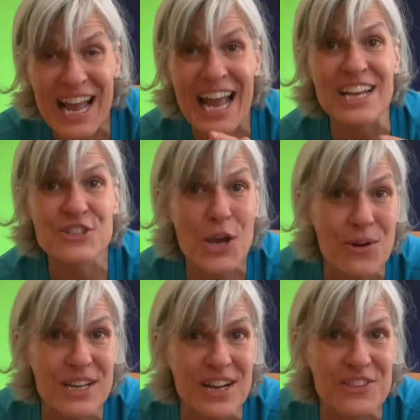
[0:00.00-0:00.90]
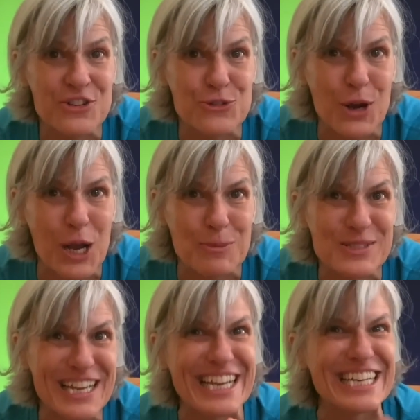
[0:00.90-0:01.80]
and Tony on the drums
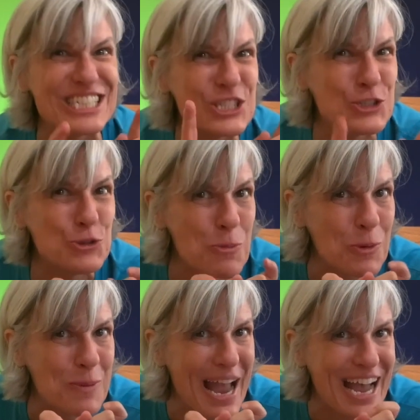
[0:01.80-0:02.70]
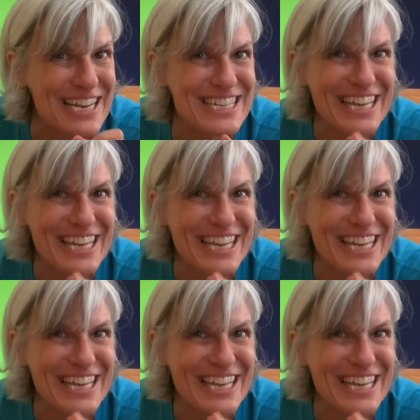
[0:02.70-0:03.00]
in Super Bad,